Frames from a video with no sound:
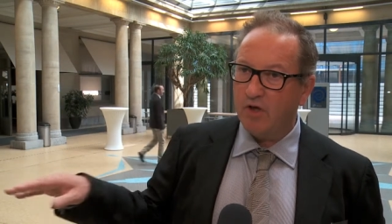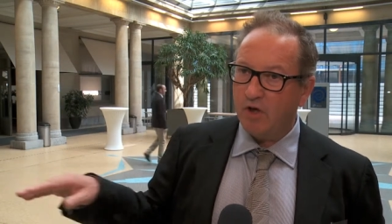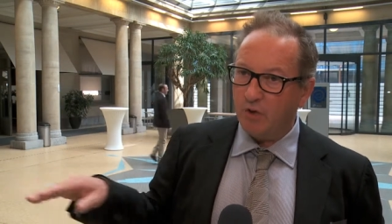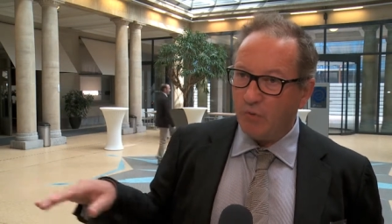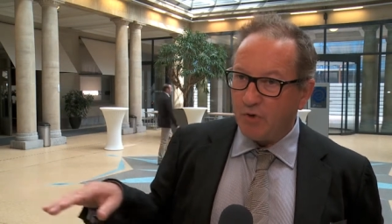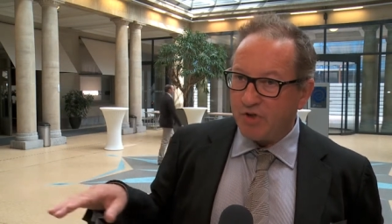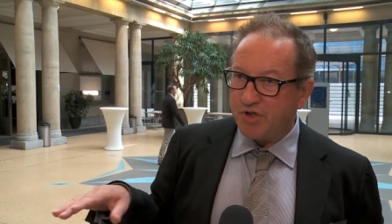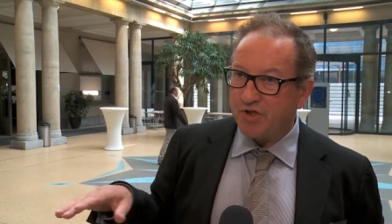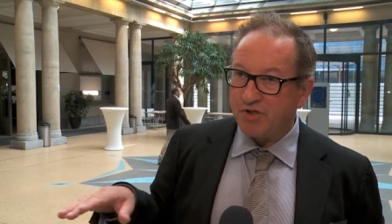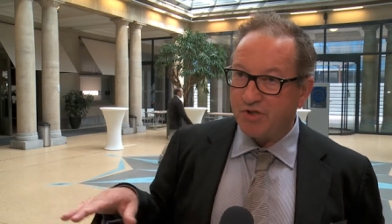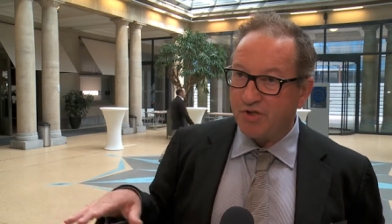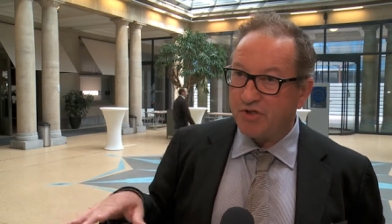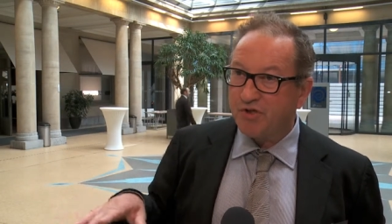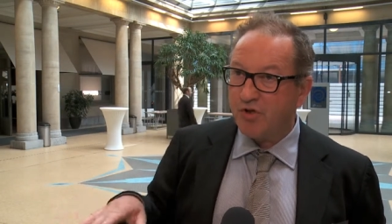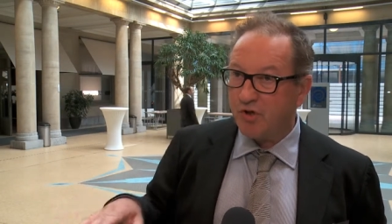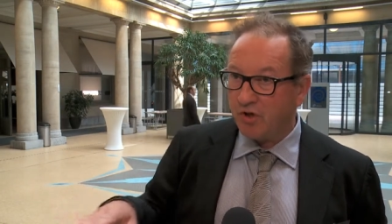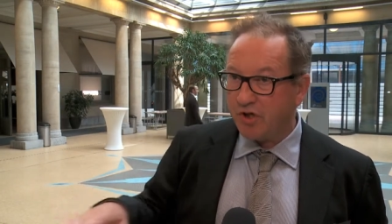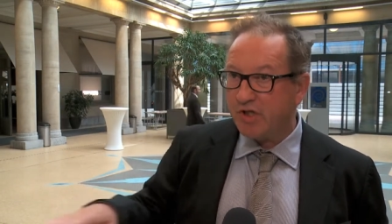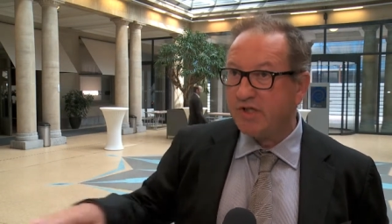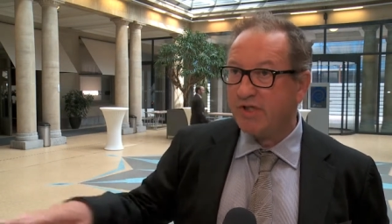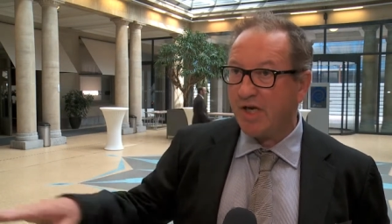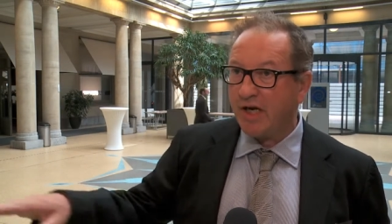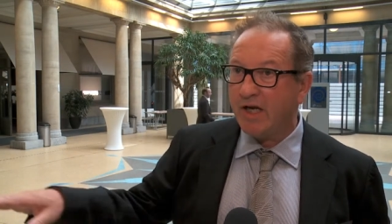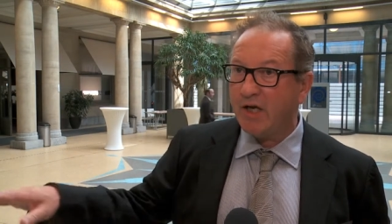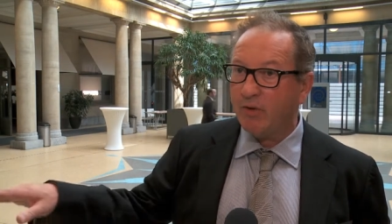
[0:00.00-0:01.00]
which is as good
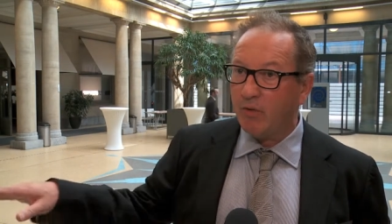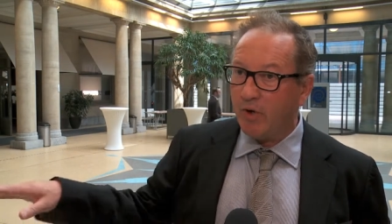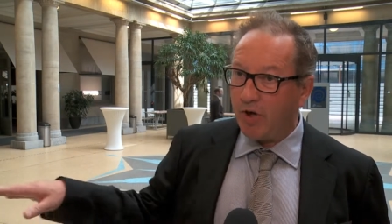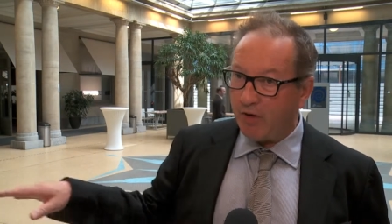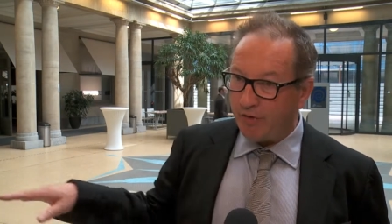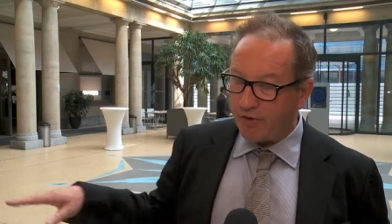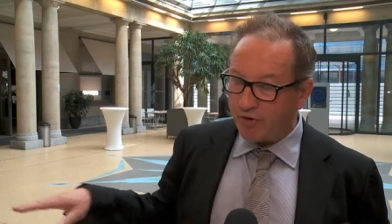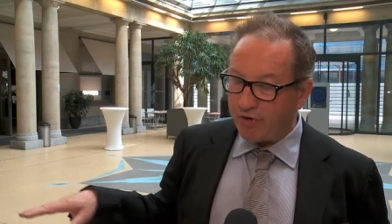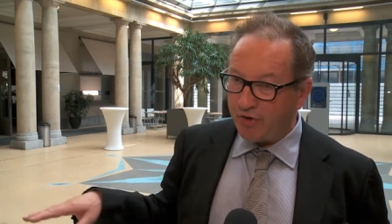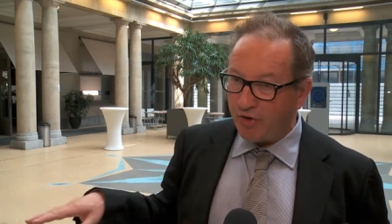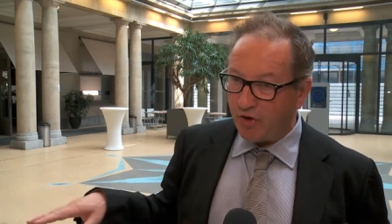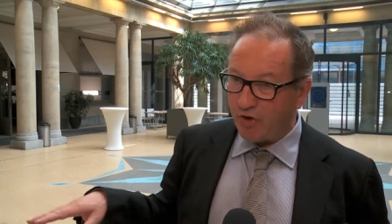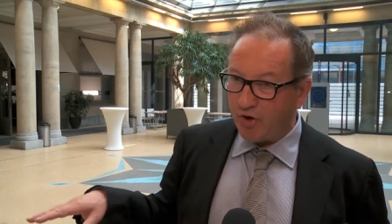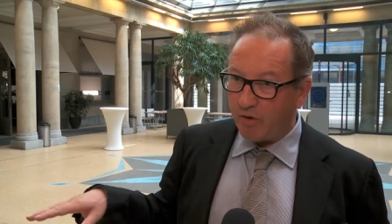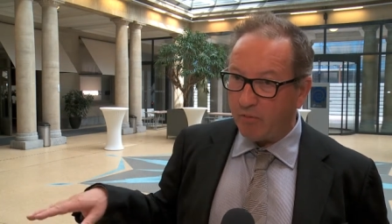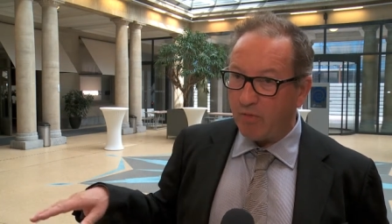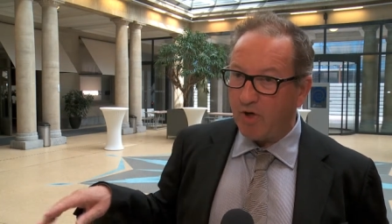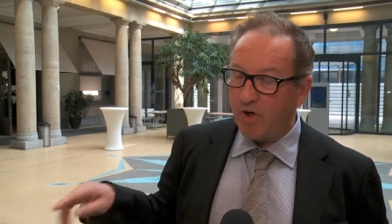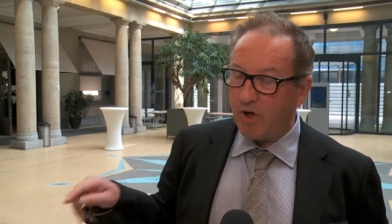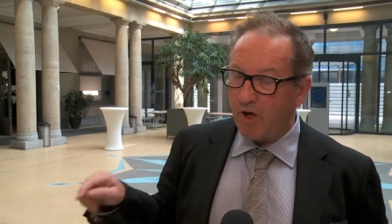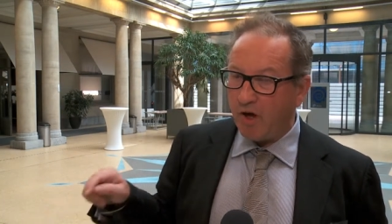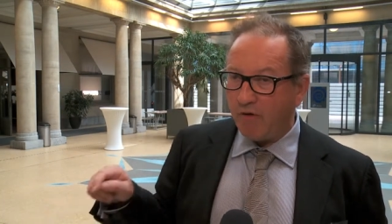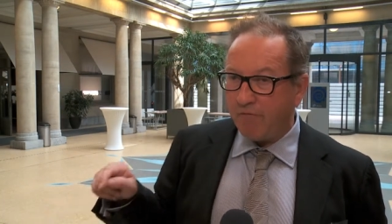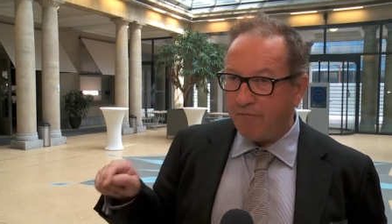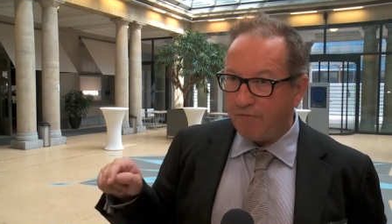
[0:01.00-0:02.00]
as anywhere in Europe.
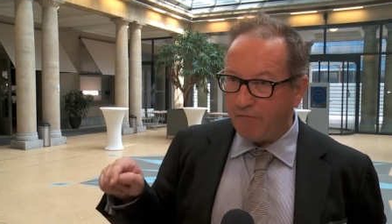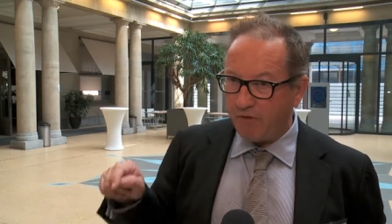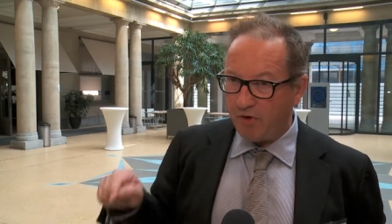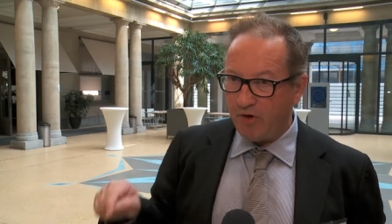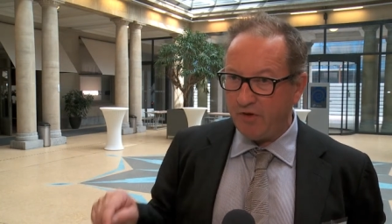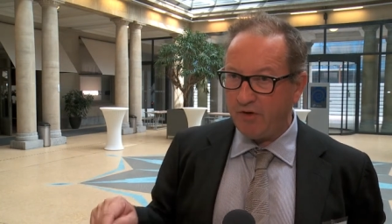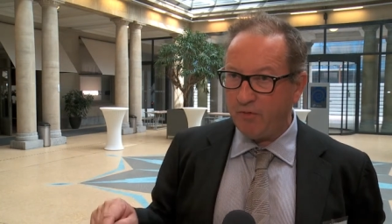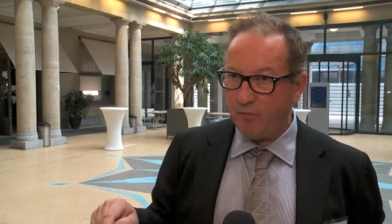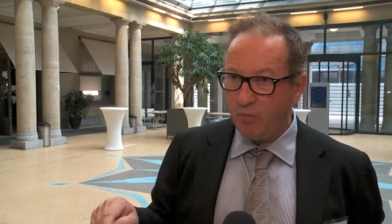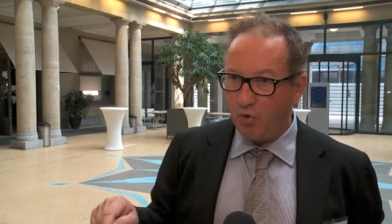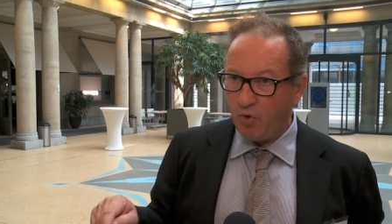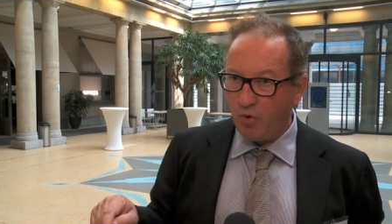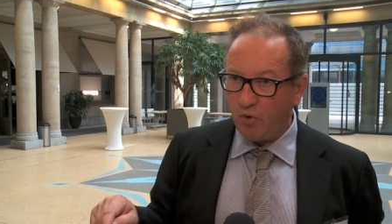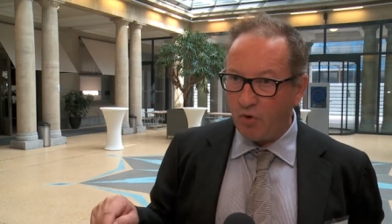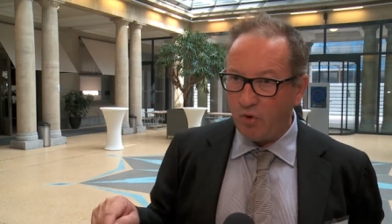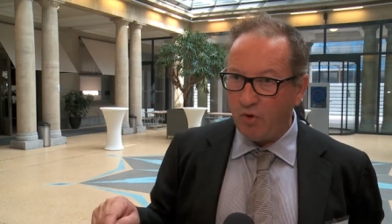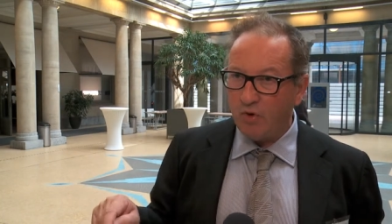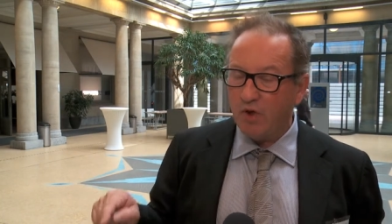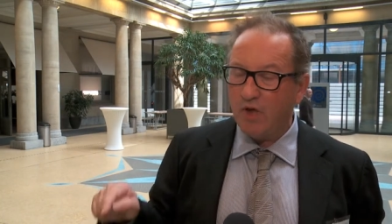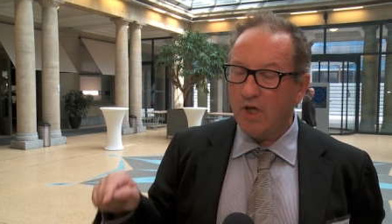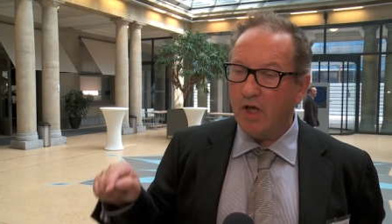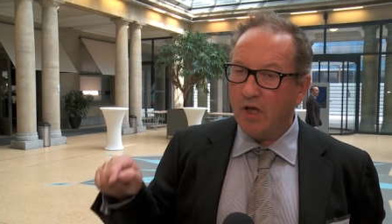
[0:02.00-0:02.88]
And furthermore,